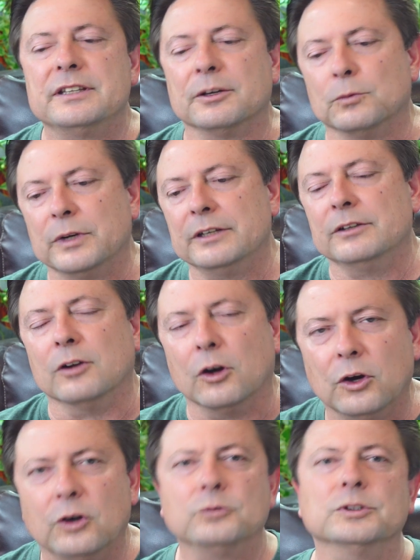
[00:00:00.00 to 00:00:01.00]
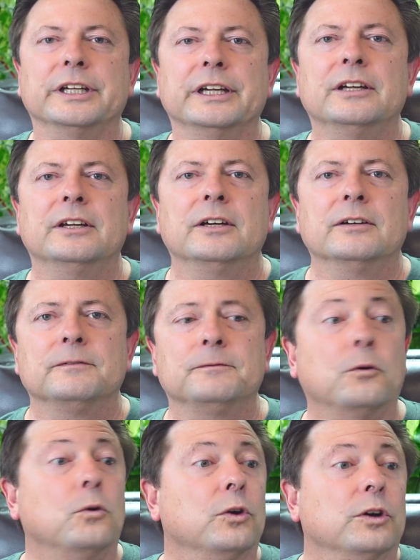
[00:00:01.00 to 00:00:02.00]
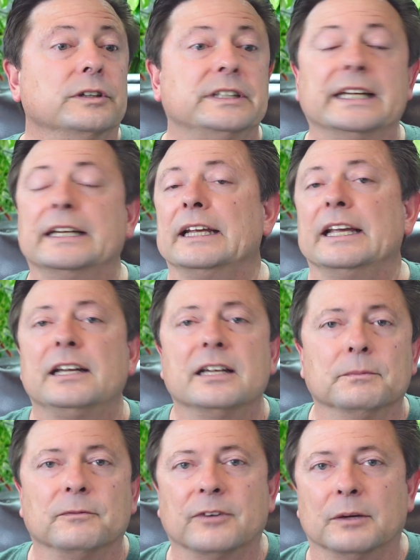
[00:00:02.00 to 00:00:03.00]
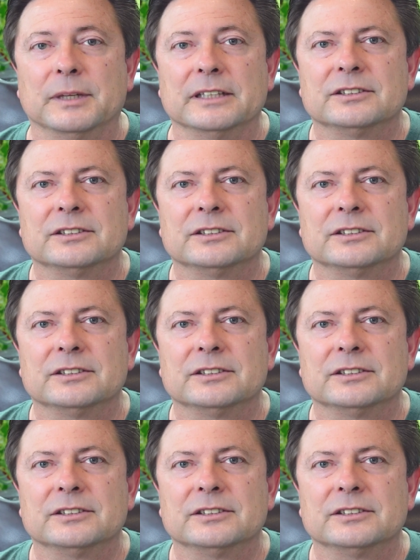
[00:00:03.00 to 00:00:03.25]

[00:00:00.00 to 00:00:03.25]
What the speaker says: They're written only for getting income from it.